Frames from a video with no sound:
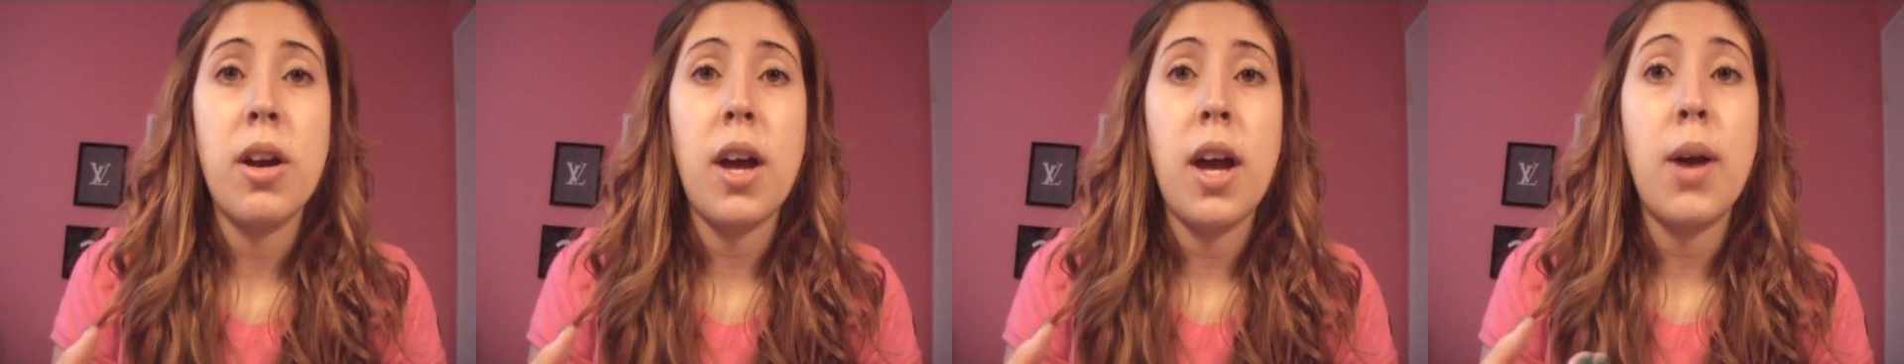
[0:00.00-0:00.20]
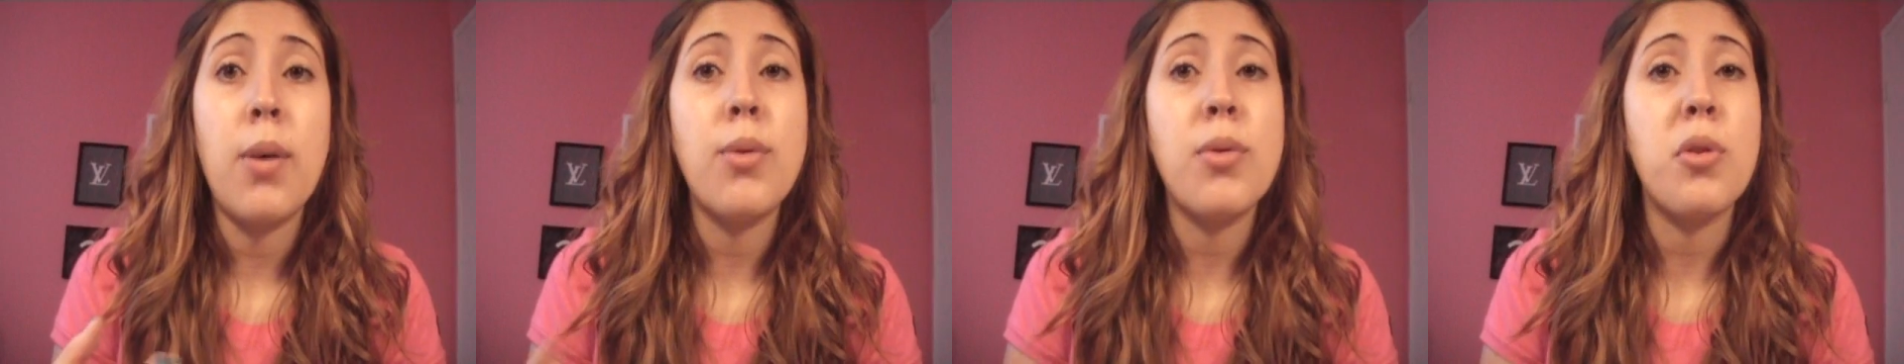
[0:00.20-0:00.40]

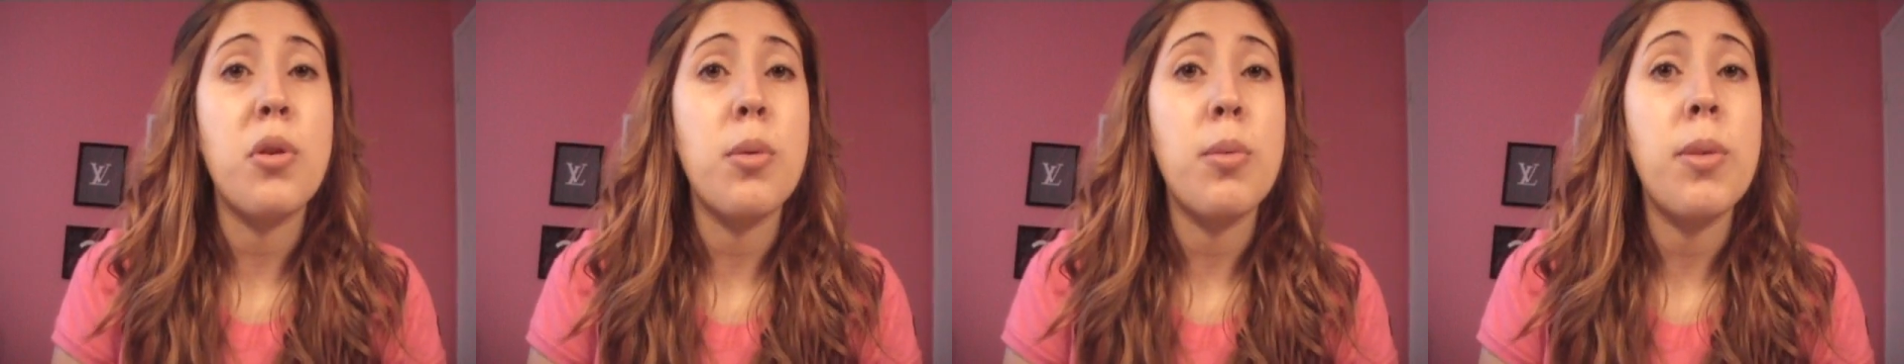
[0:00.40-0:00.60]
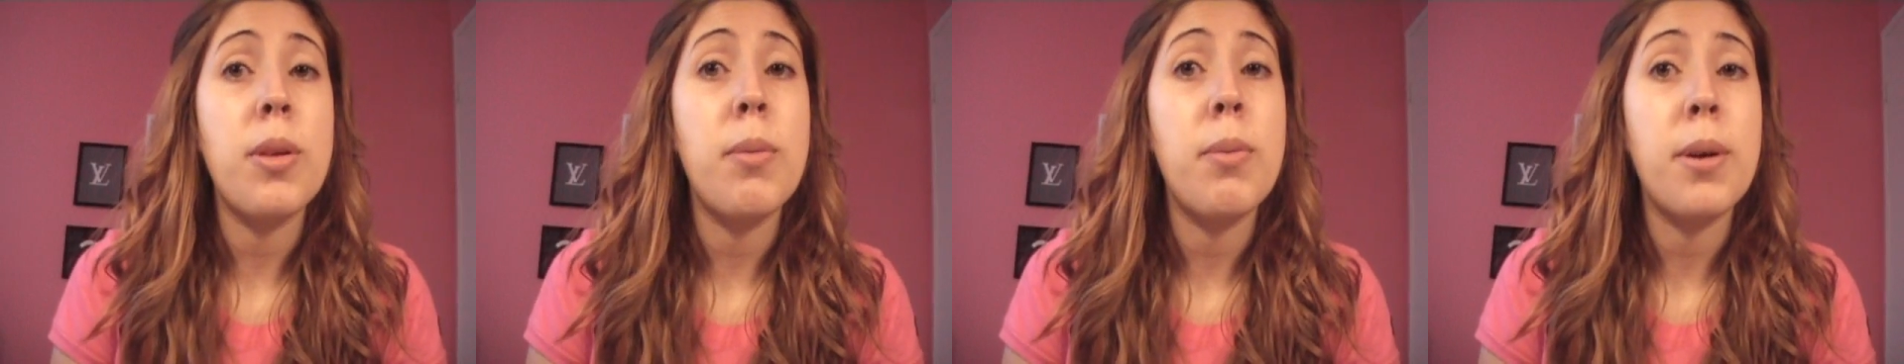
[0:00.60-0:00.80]
I would
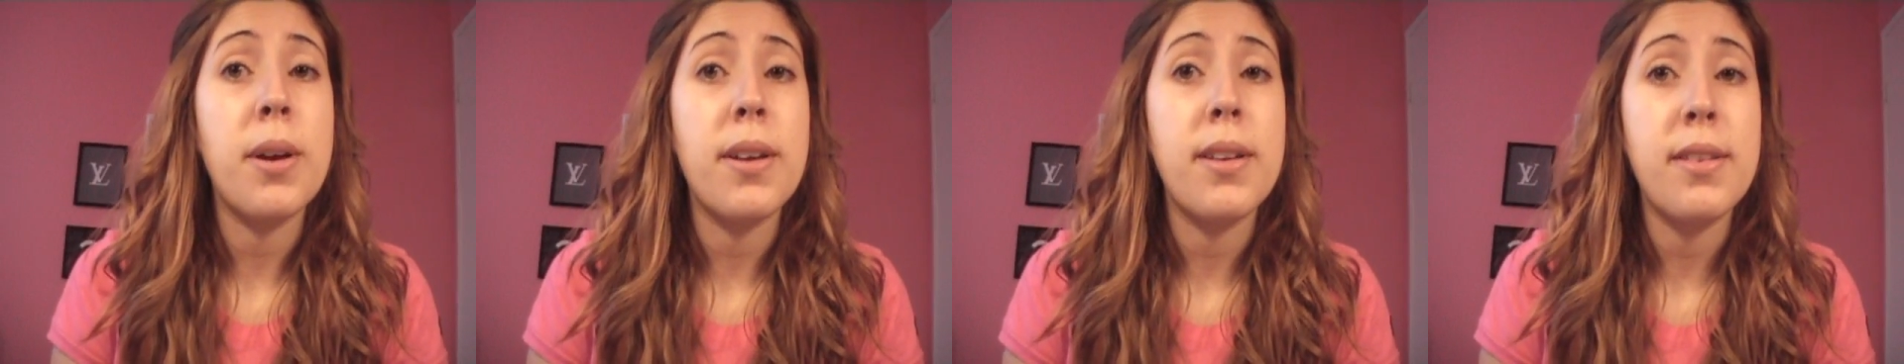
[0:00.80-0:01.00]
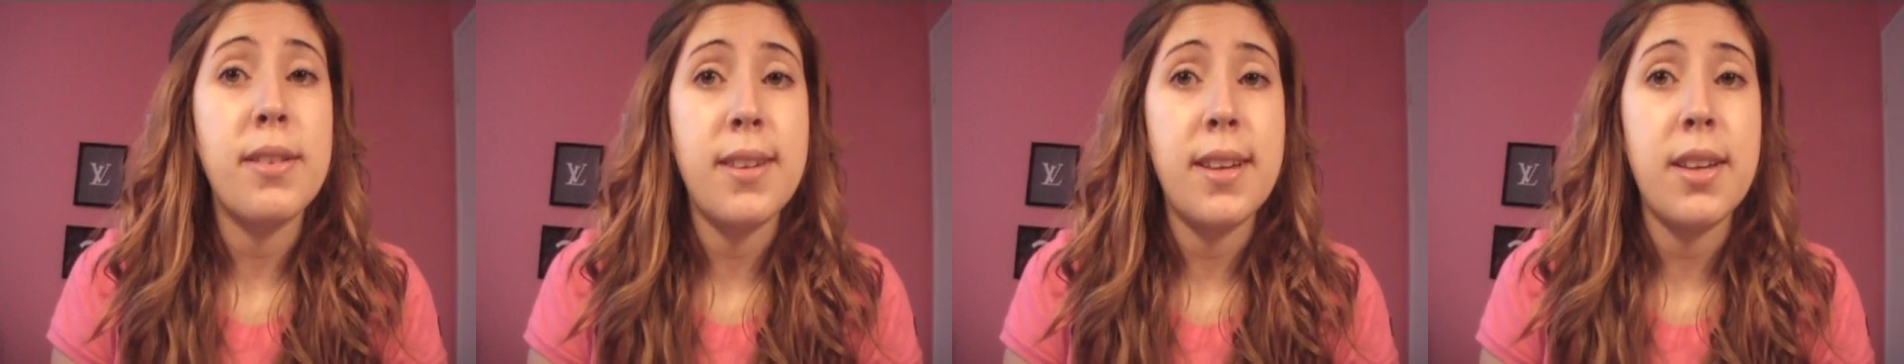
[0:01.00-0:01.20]
normally put
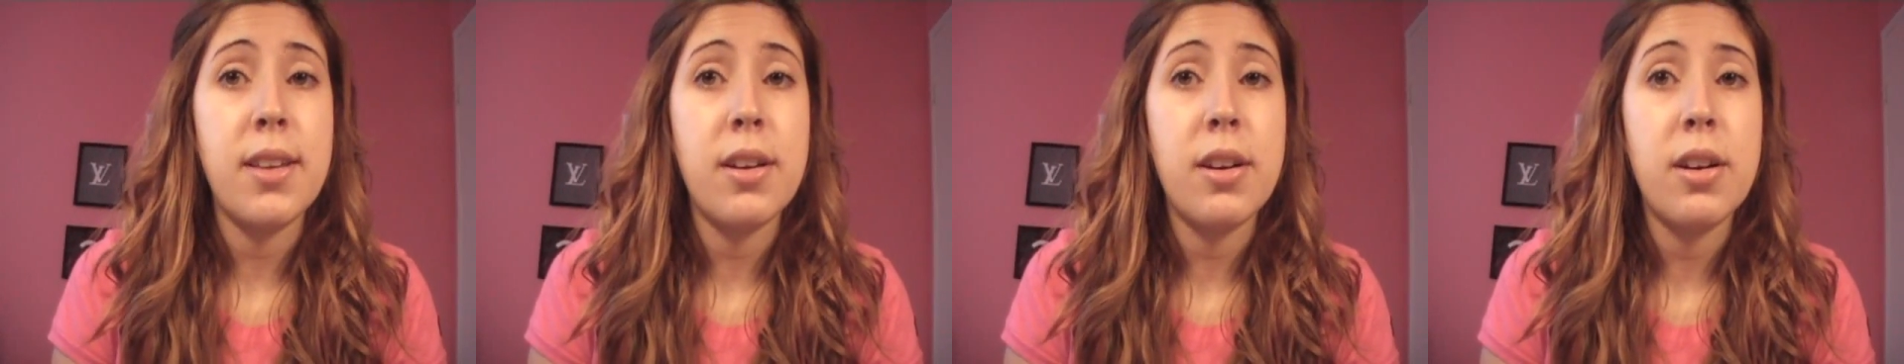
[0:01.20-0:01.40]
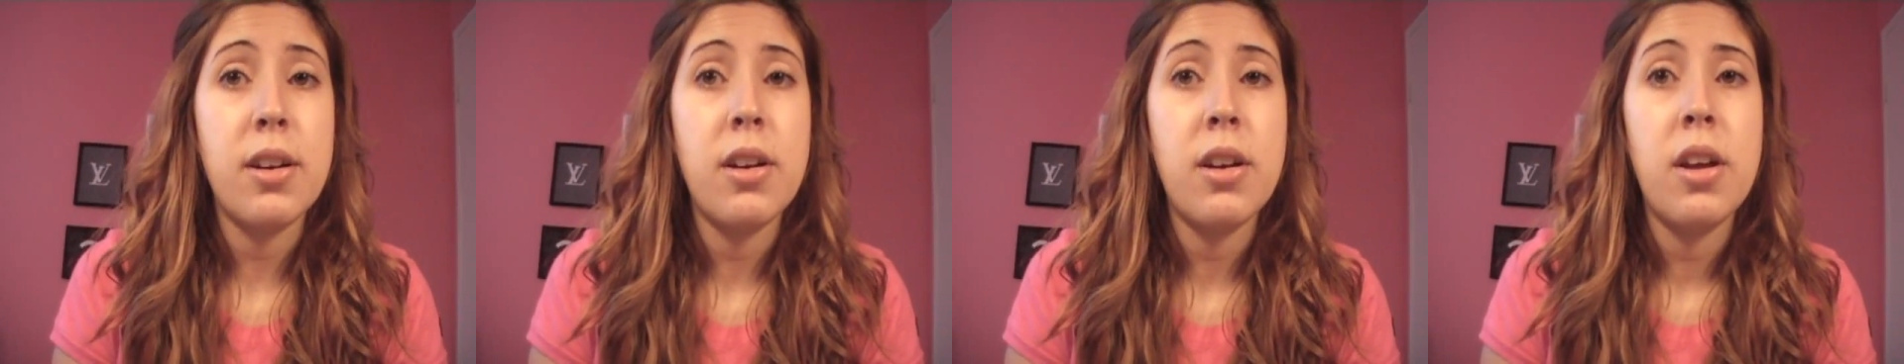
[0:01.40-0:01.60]

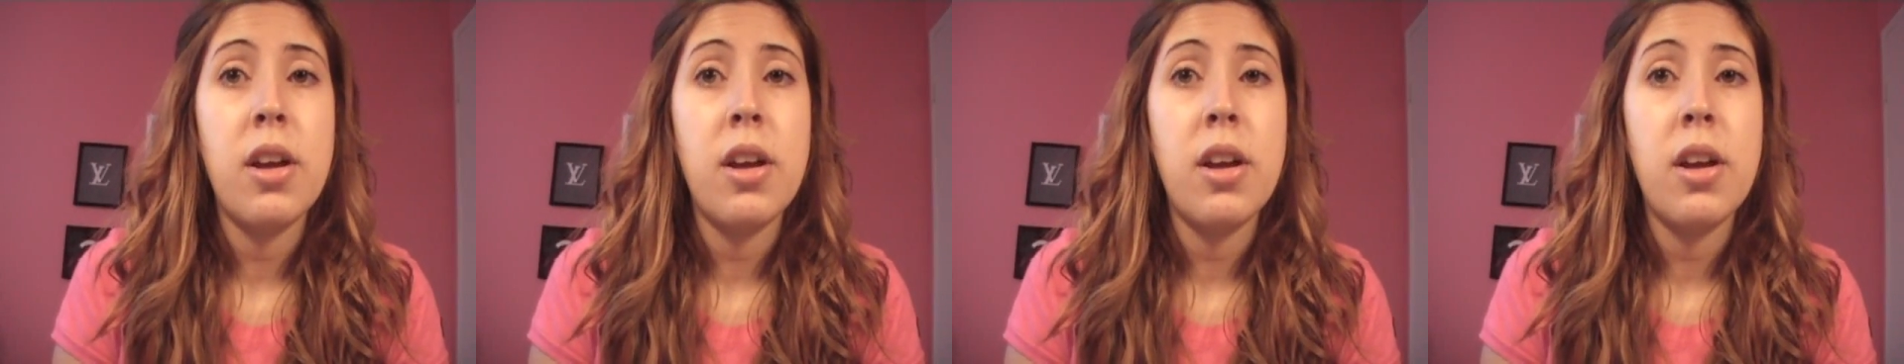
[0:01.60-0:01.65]
concealer.